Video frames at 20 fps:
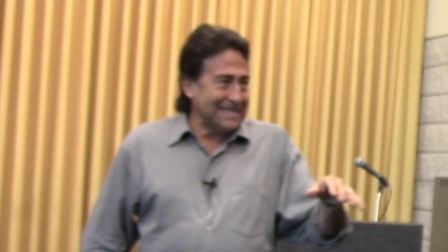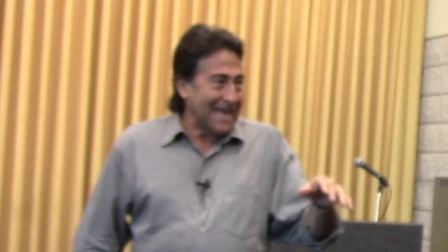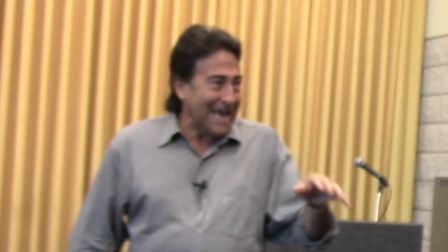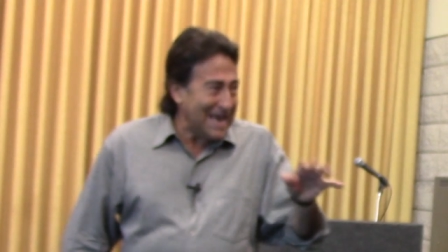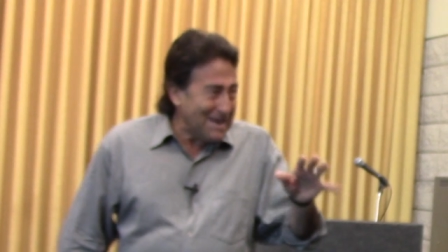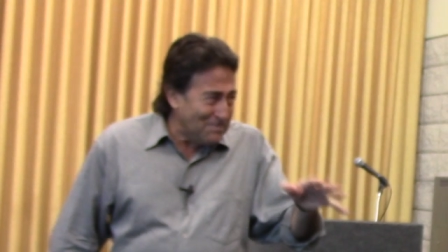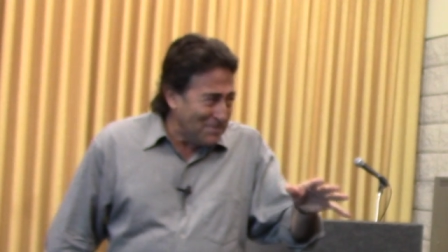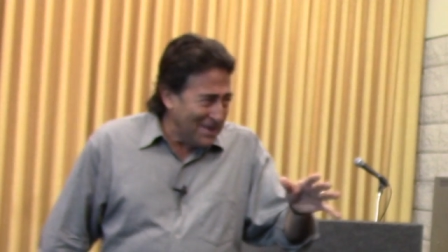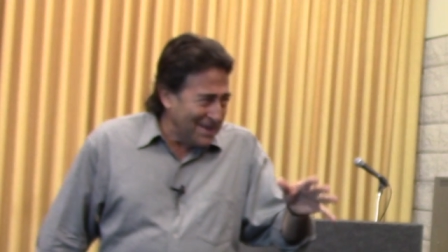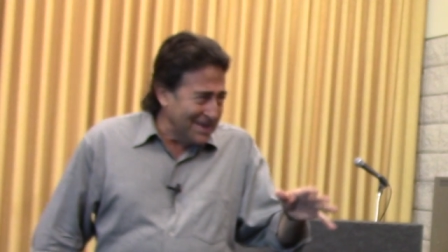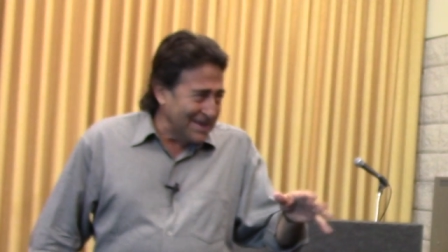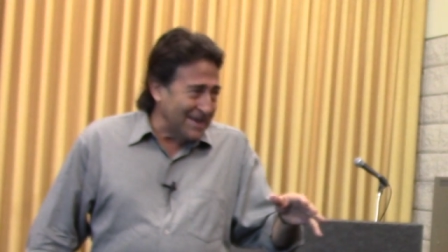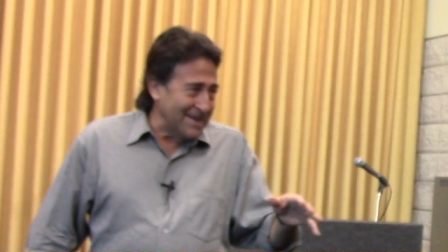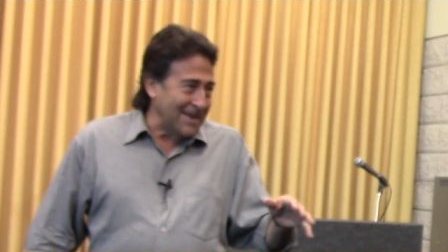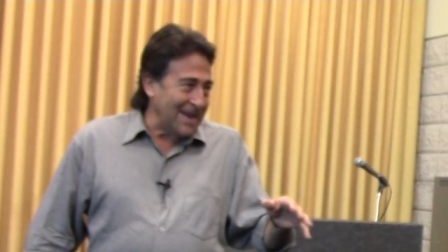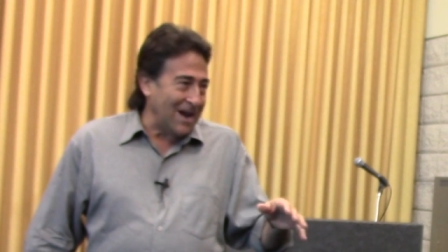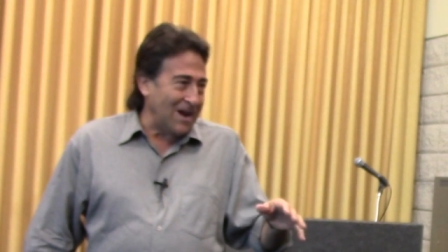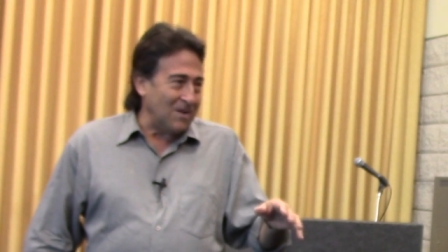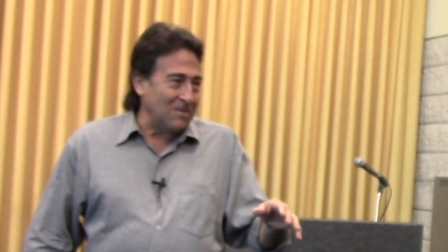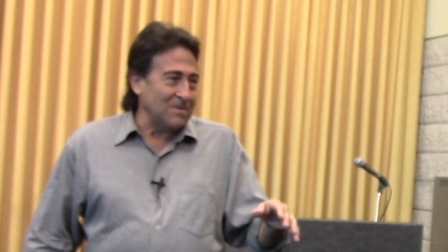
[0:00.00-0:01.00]
8 billion
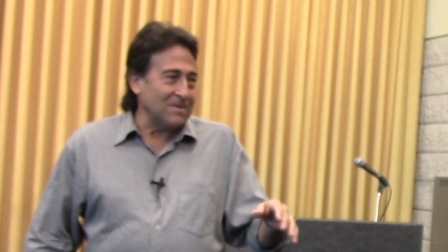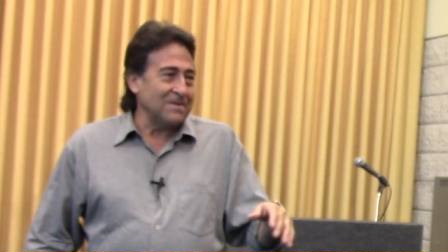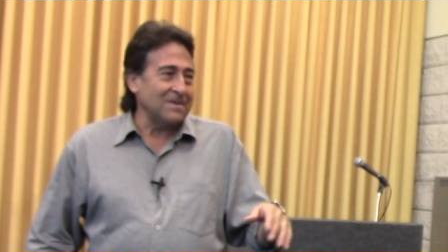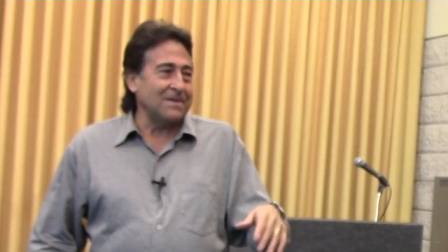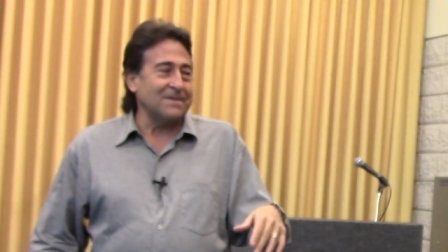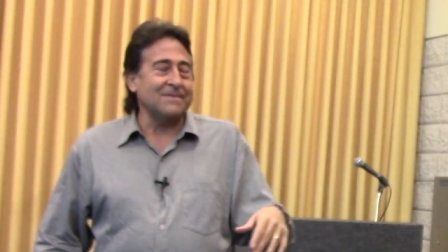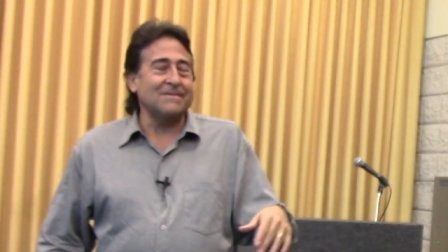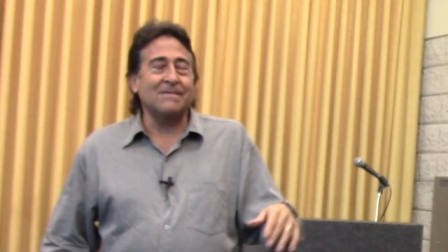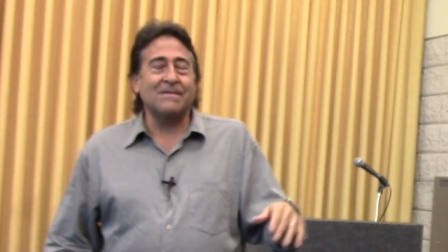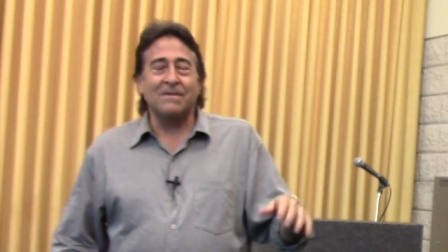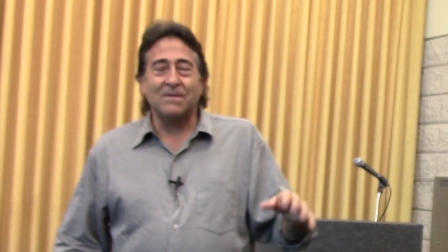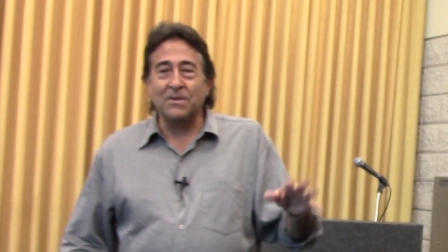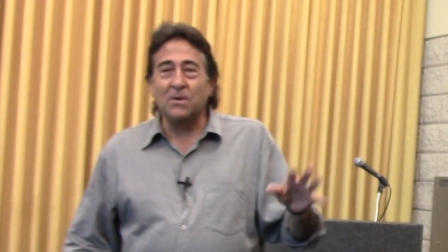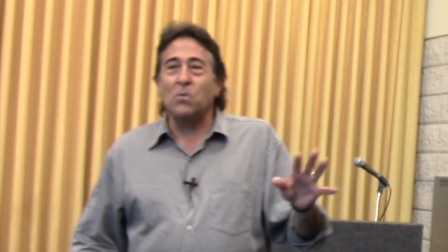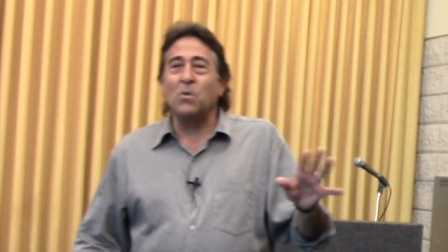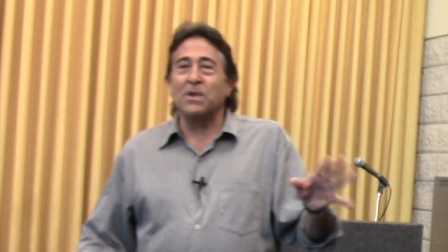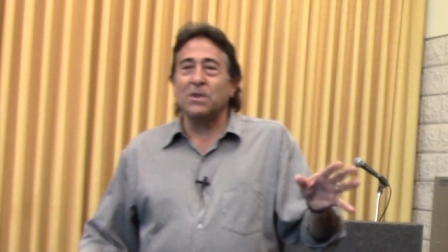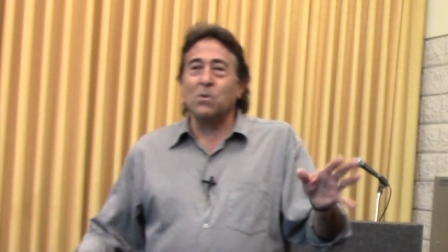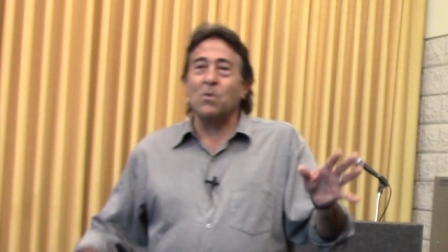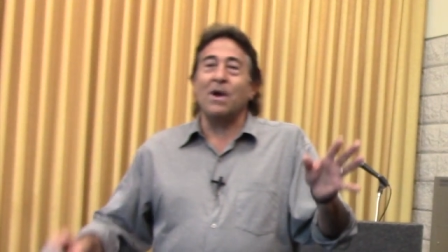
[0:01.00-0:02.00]
now. Oh, no
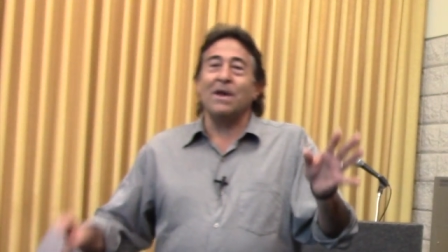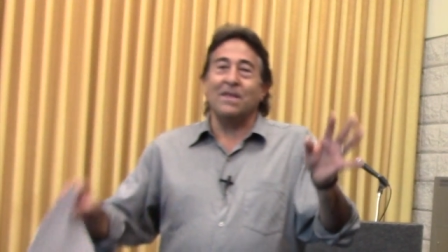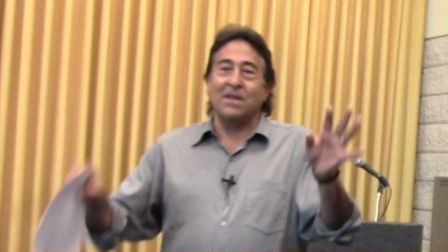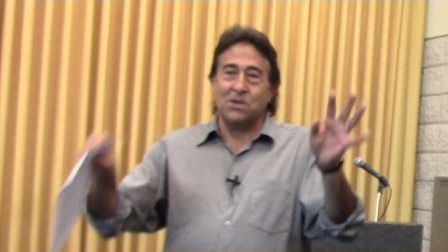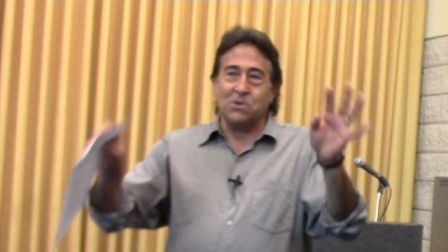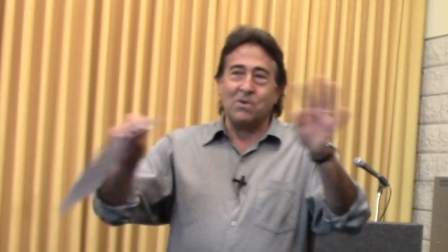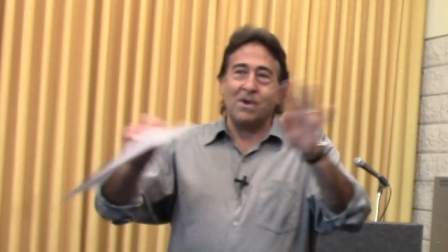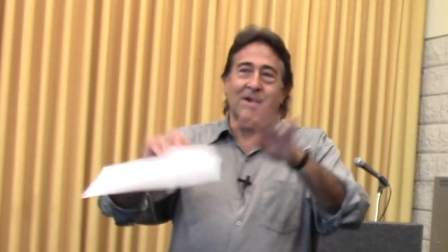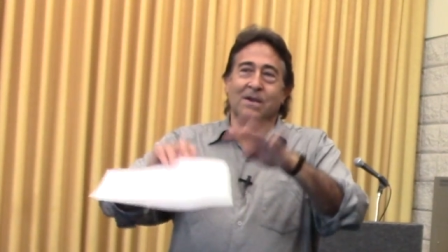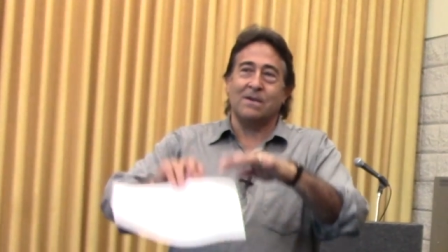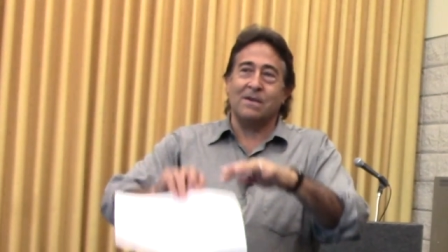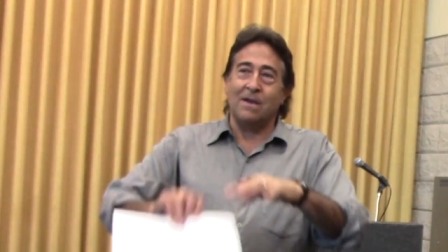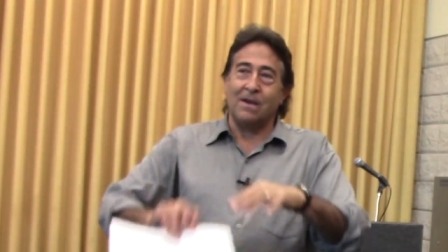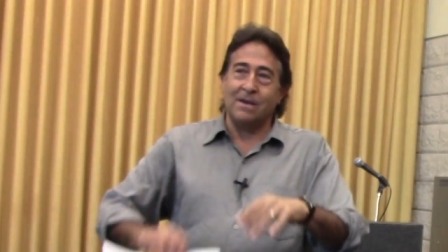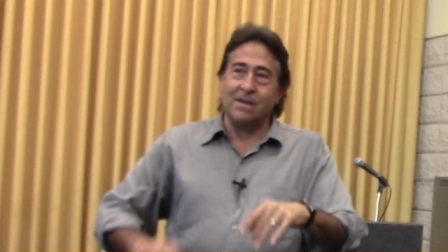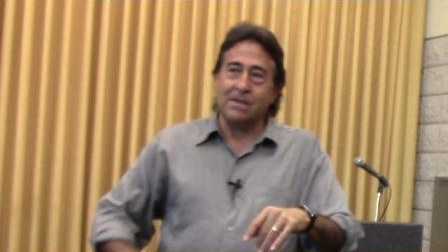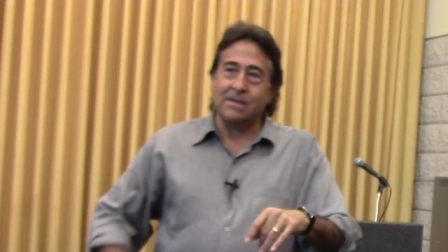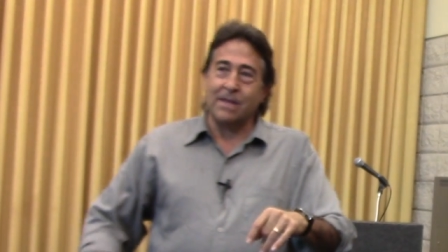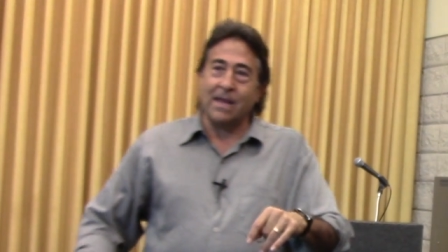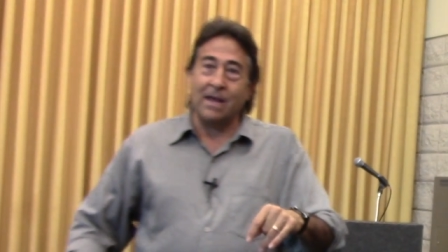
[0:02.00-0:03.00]
wonder why they're trying to cut
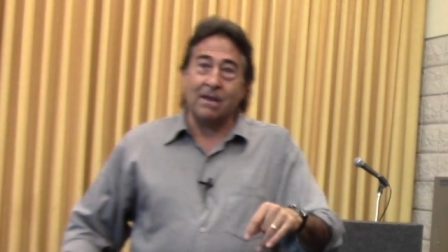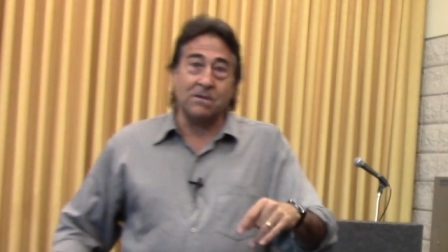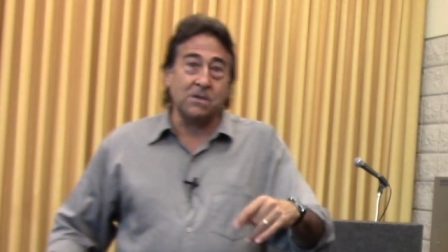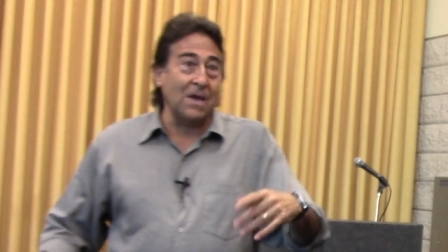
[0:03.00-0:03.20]
us down.